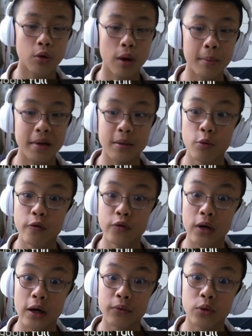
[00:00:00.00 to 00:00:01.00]
want me to move
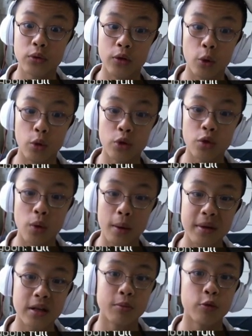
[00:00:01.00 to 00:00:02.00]
up, or do you want
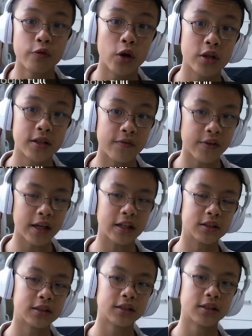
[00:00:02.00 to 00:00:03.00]
me to move on to something
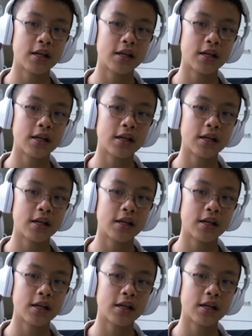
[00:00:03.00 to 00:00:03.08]
else?